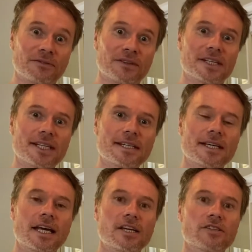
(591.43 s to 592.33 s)
you did,
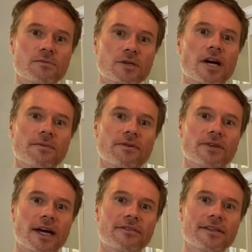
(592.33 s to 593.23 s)
subscribe if you
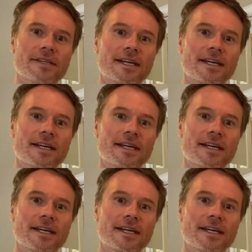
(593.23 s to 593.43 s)
haven't,